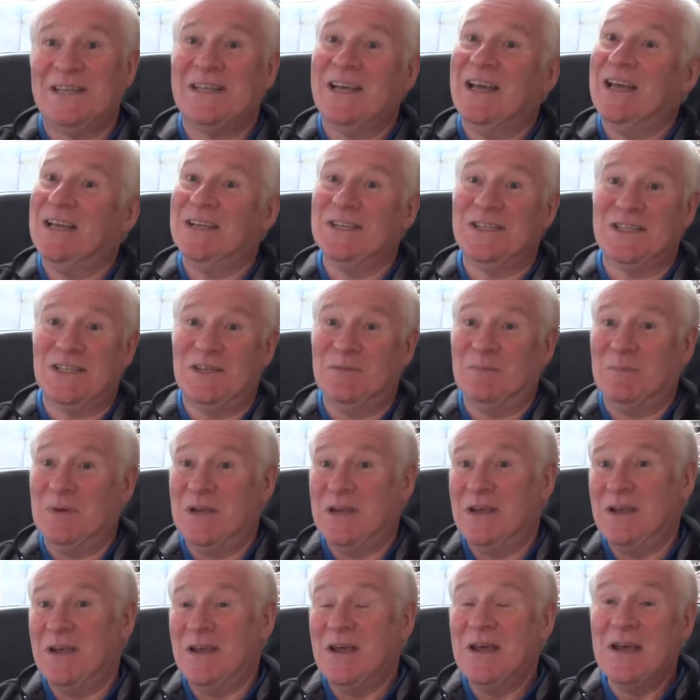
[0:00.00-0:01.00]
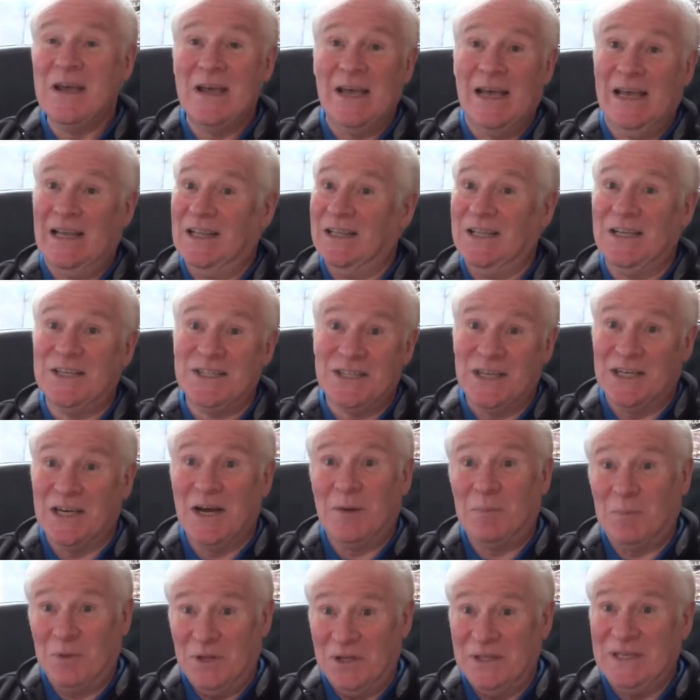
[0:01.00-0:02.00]
it tends to be at least a
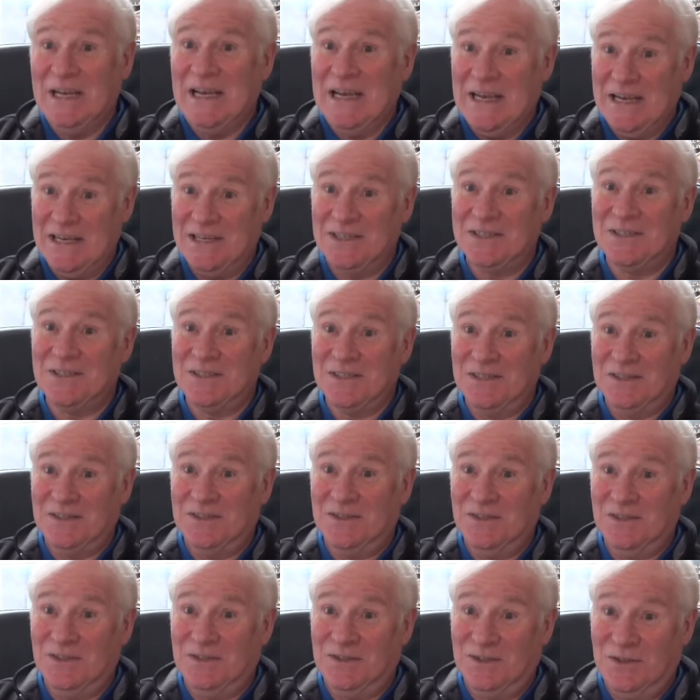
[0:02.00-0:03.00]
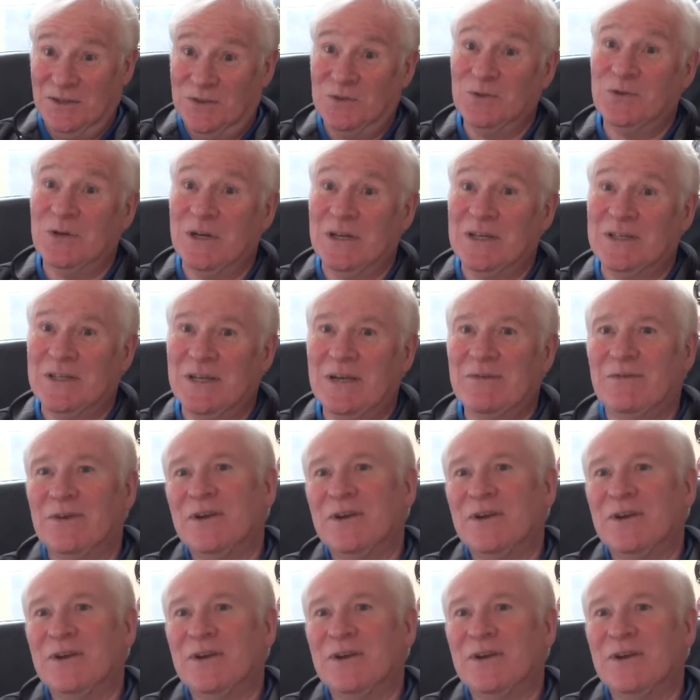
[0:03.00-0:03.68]
couple of days to do it.